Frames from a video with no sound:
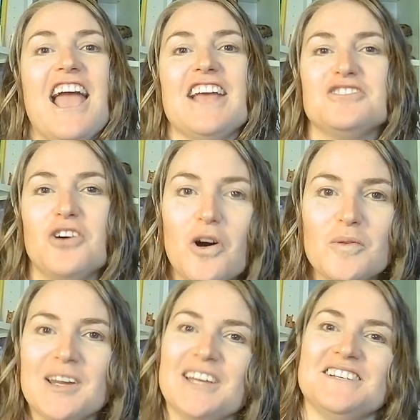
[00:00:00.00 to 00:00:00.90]
It told
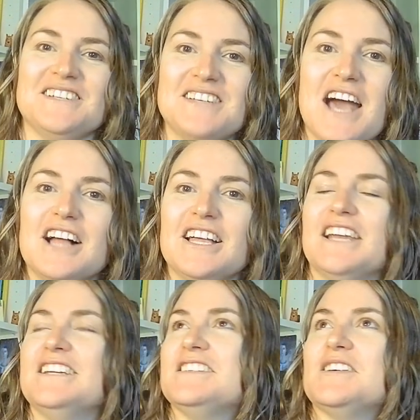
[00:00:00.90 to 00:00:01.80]
what it needed to tell, and
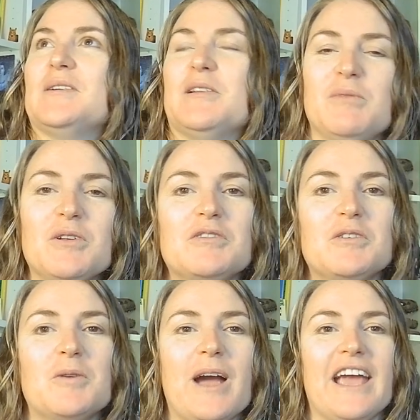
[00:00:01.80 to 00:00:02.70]
it did so in a
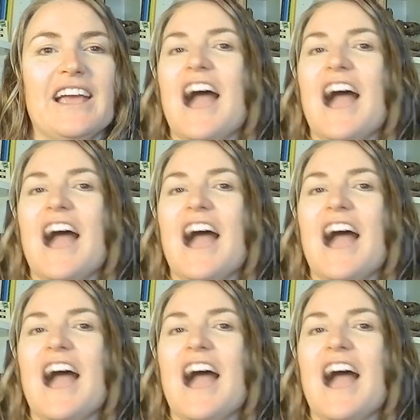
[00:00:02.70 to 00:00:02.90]
beautiful way.